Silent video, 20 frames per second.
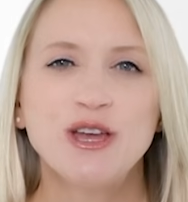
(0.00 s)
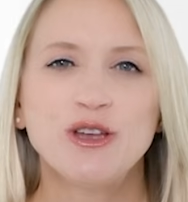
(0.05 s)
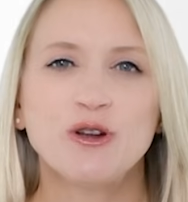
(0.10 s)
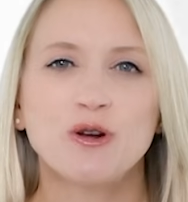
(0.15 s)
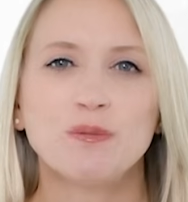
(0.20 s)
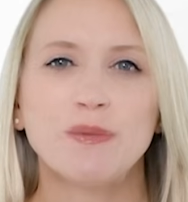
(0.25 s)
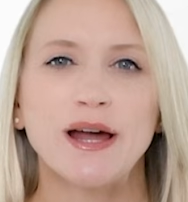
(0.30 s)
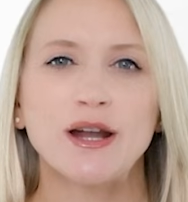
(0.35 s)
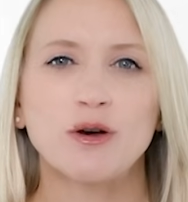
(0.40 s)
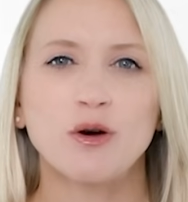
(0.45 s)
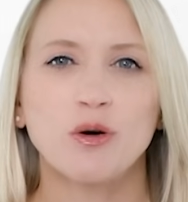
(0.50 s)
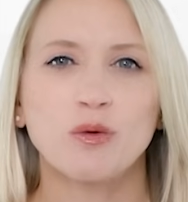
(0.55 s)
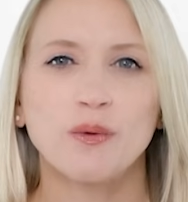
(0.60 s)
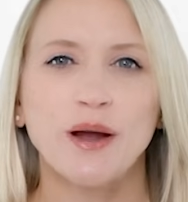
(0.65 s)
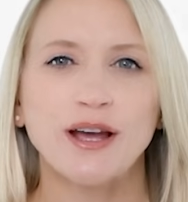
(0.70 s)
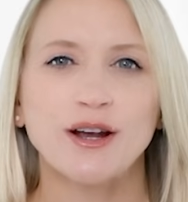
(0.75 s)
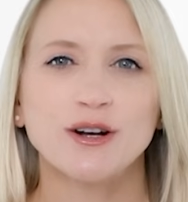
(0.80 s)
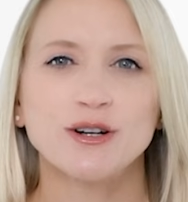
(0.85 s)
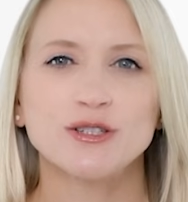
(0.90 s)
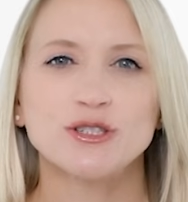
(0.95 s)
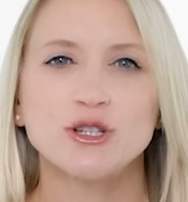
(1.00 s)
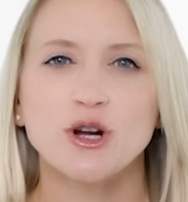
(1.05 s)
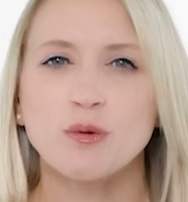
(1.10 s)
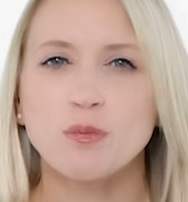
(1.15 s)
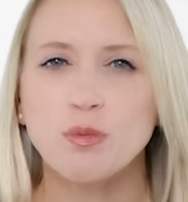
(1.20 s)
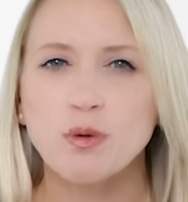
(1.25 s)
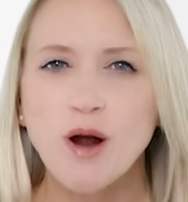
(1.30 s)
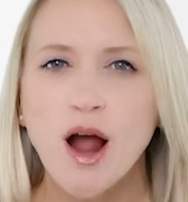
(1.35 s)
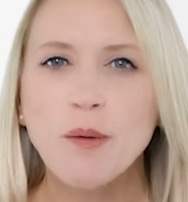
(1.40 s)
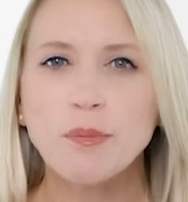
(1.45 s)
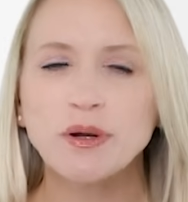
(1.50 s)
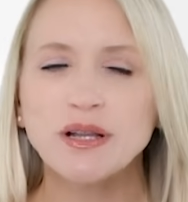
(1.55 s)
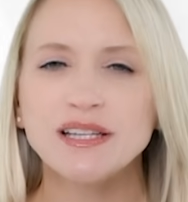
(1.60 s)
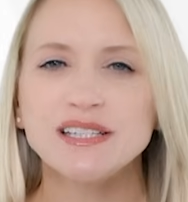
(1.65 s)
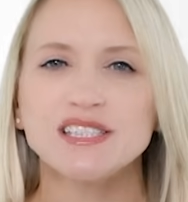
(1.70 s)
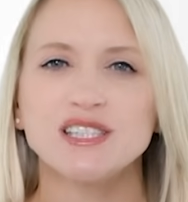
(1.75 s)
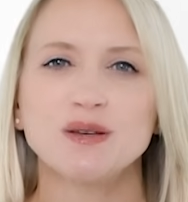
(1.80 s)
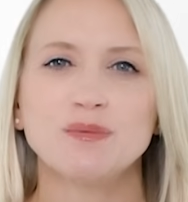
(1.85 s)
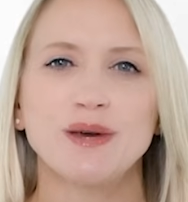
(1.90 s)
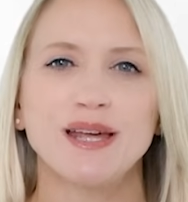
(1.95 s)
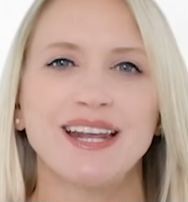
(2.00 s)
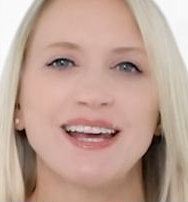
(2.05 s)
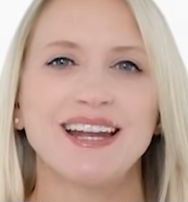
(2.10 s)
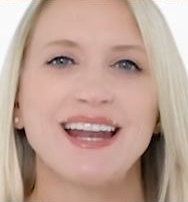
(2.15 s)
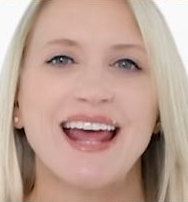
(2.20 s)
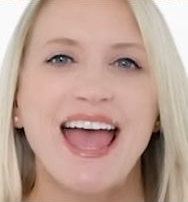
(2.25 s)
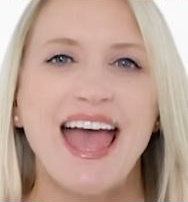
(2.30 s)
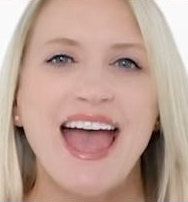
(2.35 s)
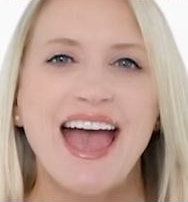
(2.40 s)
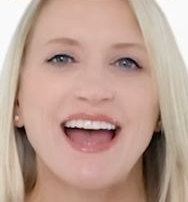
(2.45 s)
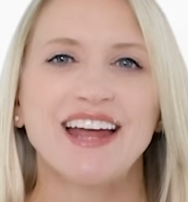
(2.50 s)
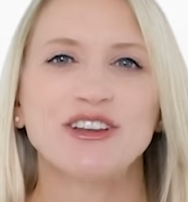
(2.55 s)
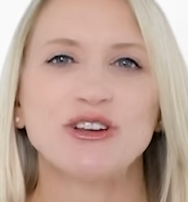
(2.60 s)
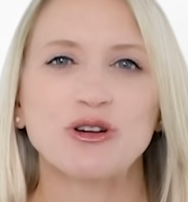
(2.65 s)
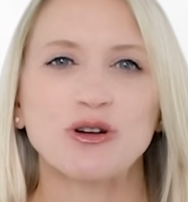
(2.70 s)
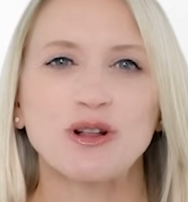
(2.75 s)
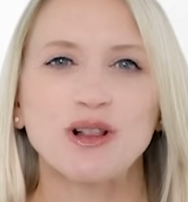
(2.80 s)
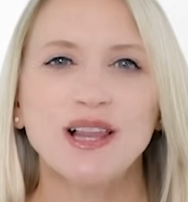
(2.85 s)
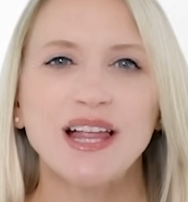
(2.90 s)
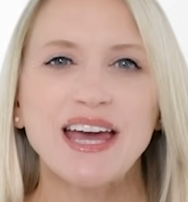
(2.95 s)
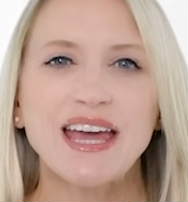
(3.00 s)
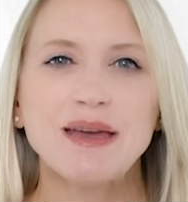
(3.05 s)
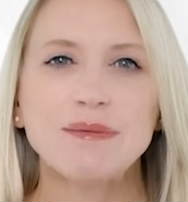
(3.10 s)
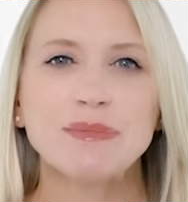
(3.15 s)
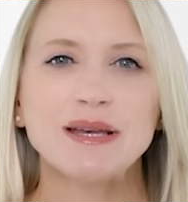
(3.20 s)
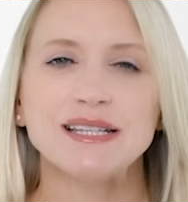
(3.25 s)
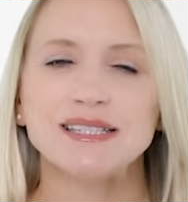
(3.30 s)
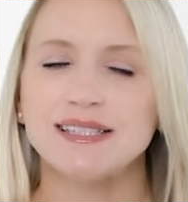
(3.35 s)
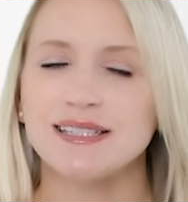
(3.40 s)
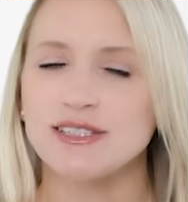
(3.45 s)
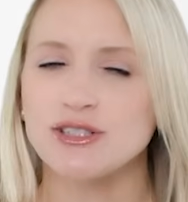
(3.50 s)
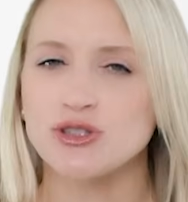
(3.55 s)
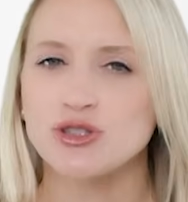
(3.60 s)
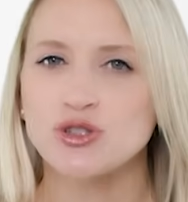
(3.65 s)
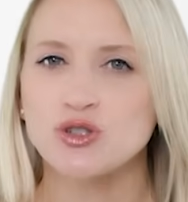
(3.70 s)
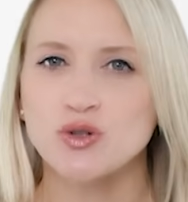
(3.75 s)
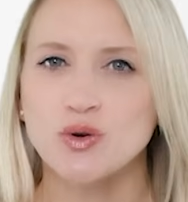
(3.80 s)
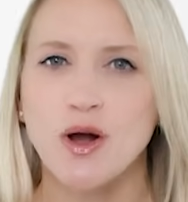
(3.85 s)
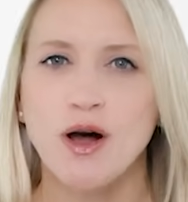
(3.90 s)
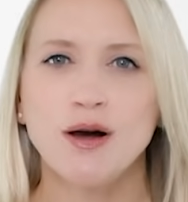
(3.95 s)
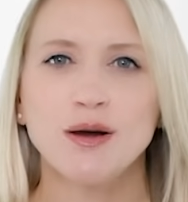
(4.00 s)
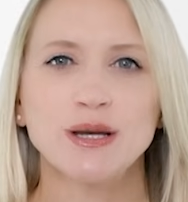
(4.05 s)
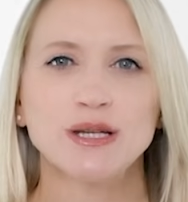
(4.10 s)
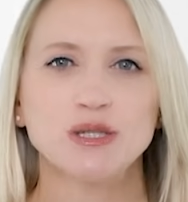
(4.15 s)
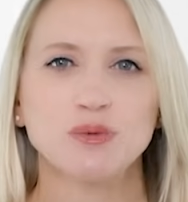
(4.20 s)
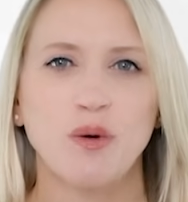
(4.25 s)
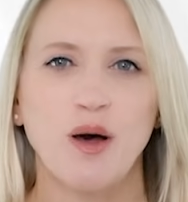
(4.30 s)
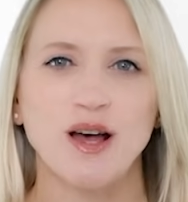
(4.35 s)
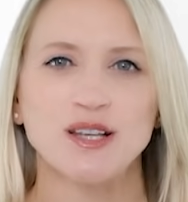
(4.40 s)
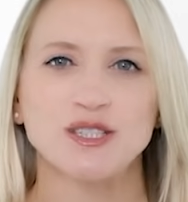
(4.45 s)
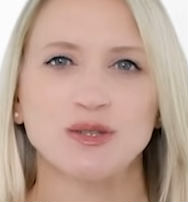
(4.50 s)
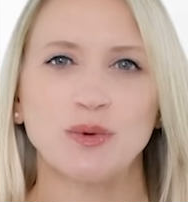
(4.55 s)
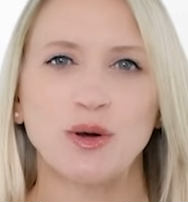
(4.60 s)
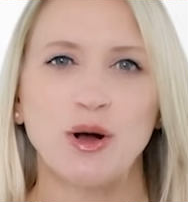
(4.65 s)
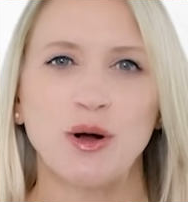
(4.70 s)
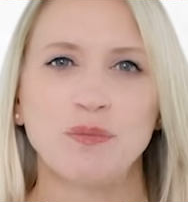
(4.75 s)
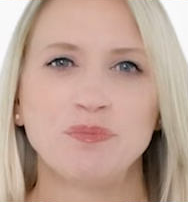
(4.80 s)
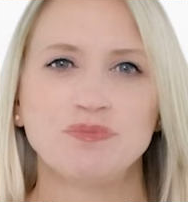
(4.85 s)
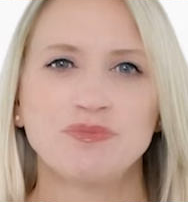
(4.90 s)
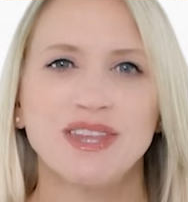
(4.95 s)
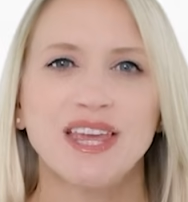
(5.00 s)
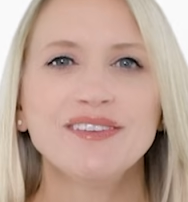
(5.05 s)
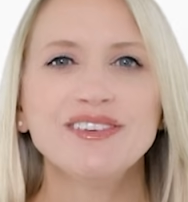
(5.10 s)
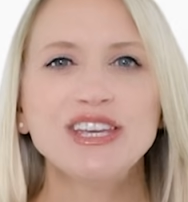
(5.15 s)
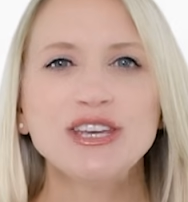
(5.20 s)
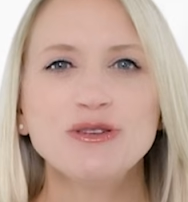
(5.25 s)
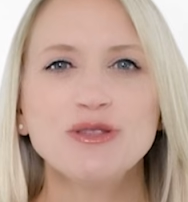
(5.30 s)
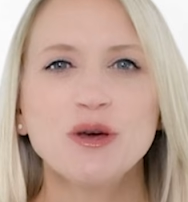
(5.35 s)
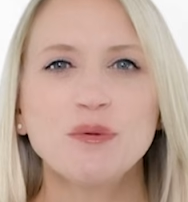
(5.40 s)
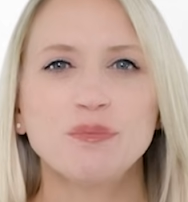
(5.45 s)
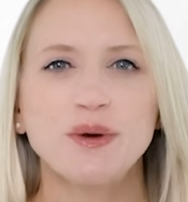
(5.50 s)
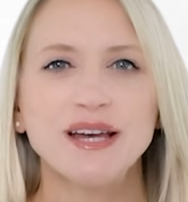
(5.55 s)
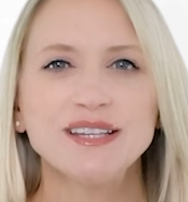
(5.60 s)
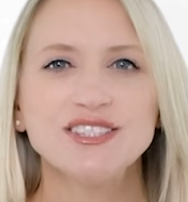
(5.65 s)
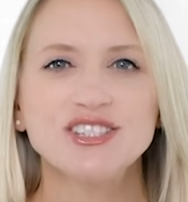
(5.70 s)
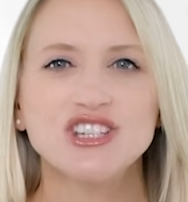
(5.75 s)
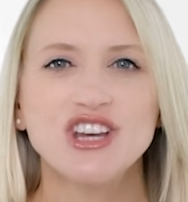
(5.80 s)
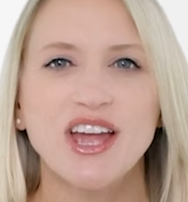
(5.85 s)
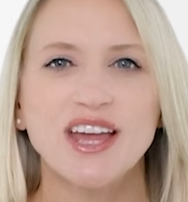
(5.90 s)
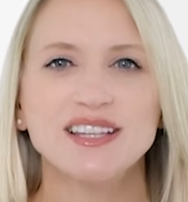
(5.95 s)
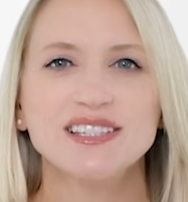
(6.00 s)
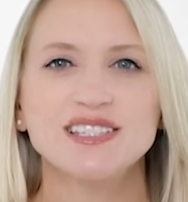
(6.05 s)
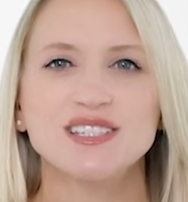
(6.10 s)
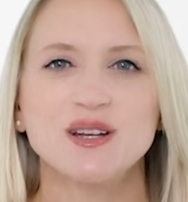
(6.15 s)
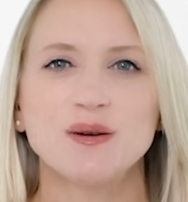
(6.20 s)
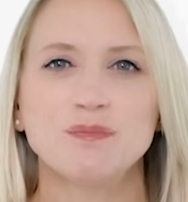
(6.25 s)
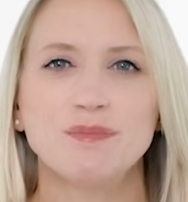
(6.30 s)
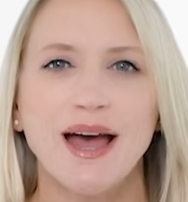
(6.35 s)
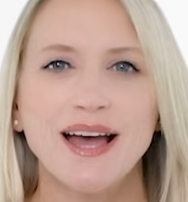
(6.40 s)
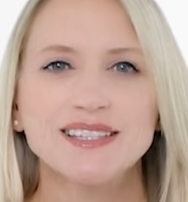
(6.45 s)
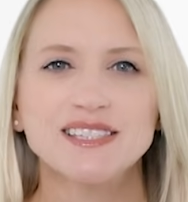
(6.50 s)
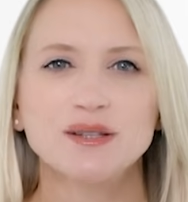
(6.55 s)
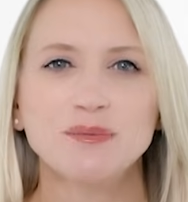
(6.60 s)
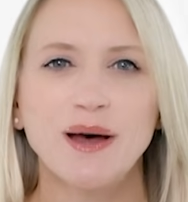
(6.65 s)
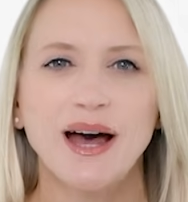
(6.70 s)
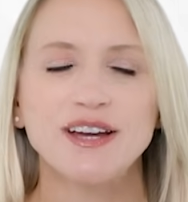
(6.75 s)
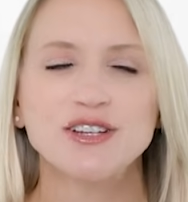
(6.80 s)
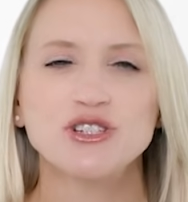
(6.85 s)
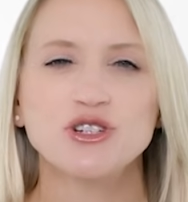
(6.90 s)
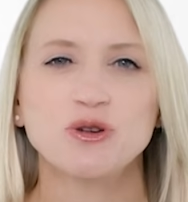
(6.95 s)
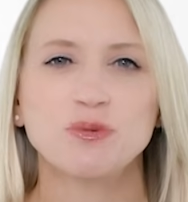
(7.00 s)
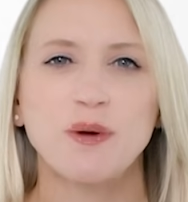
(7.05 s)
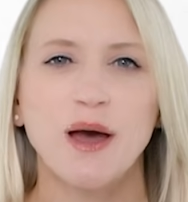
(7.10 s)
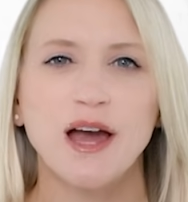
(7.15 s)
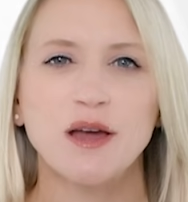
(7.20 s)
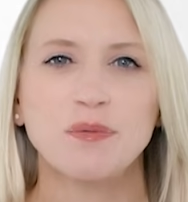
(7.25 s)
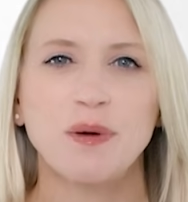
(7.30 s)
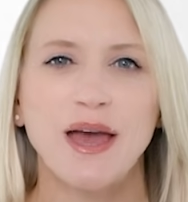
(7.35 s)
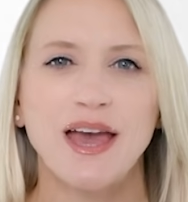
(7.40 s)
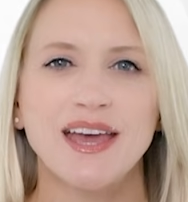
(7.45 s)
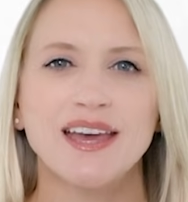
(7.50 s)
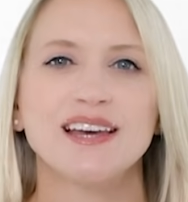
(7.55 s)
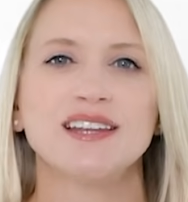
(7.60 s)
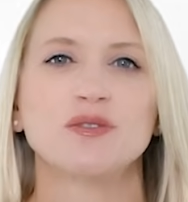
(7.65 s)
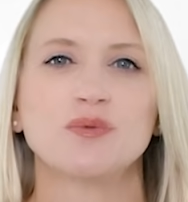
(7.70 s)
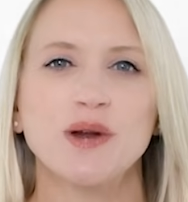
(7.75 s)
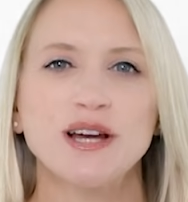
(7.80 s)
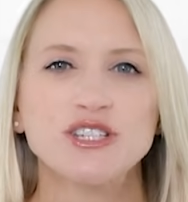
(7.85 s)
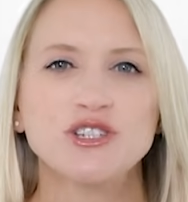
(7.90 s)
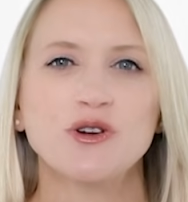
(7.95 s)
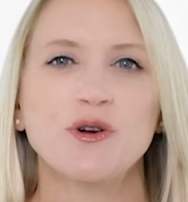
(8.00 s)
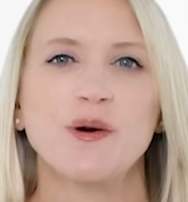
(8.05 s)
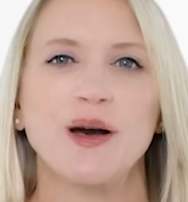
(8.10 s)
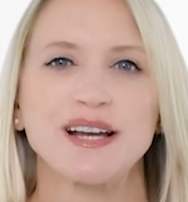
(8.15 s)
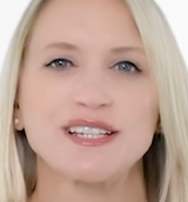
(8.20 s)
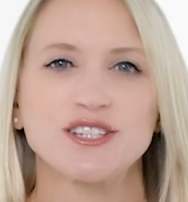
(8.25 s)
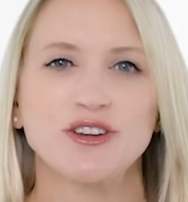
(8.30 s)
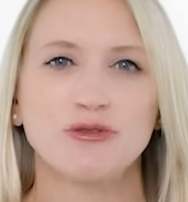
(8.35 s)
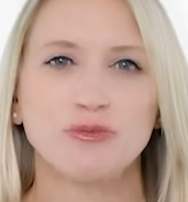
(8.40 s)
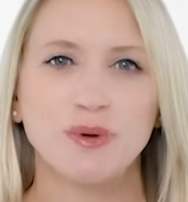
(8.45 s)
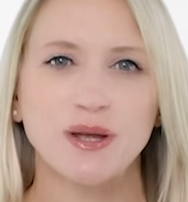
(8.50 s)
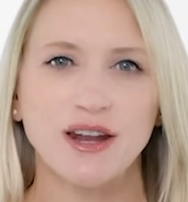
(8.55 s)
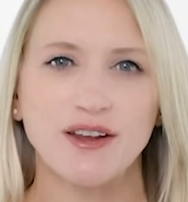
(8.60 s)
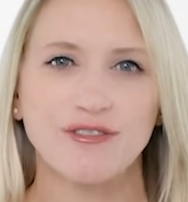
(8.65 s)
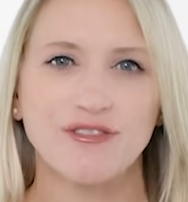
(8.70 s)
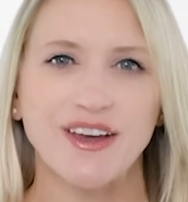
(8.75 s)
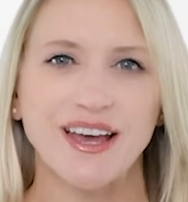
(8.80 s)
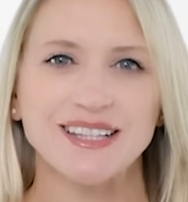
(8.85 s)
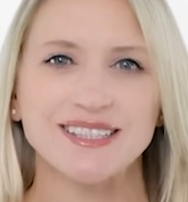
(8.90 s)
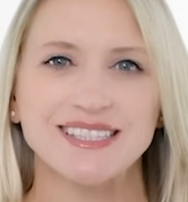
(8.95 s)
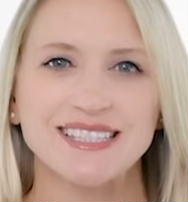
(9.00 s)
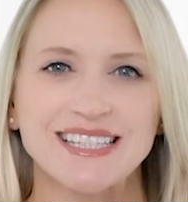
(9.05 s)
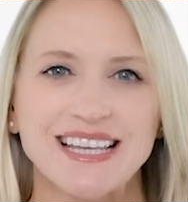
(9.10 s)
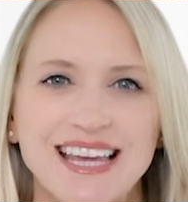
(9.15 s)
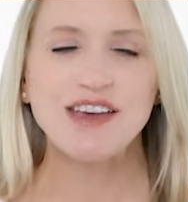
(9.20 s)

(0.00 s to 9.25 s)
your medical records are properly submitted, and your claim is as strong as possible, giving you the best chance to maximize your back pay and retroactive benefits.